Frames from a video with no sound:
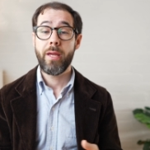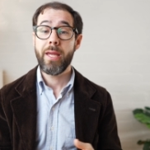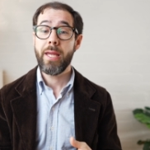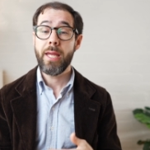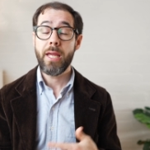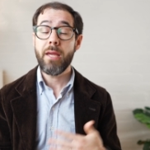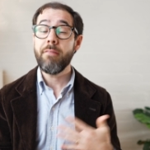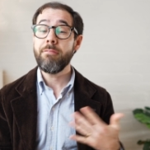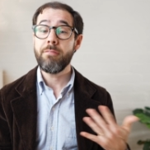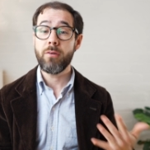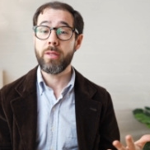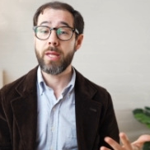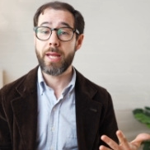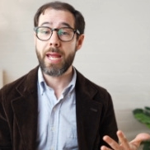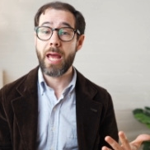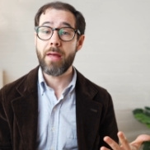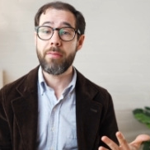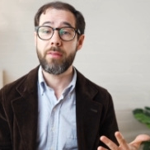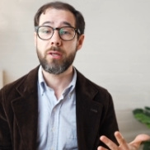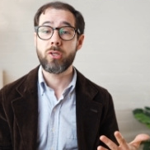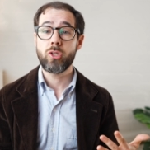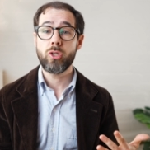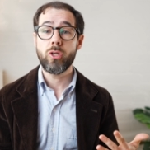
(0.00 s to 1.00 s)
if you're the
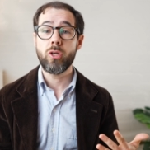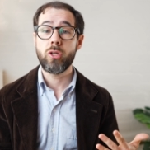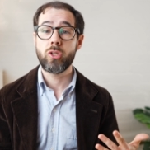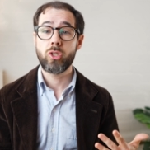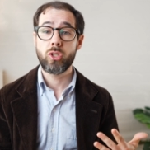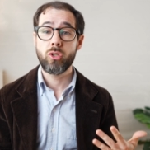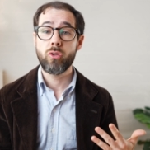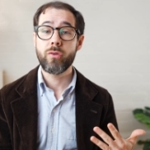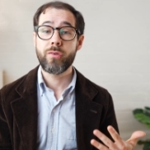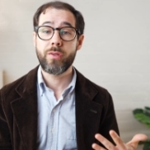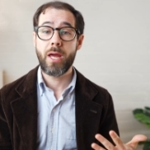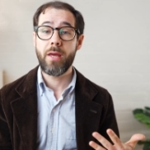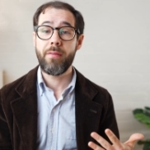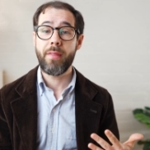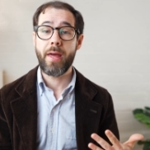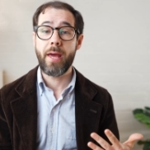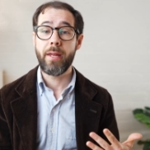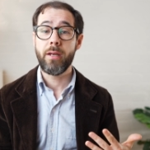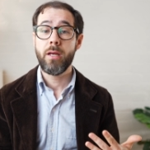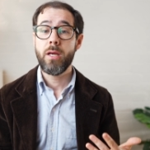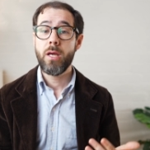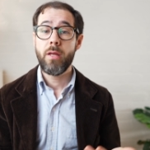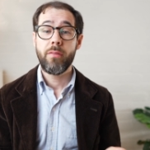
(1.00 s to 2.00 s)
Catholic Church, you'll say
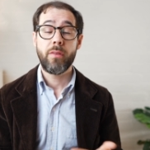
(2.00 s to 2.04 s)
that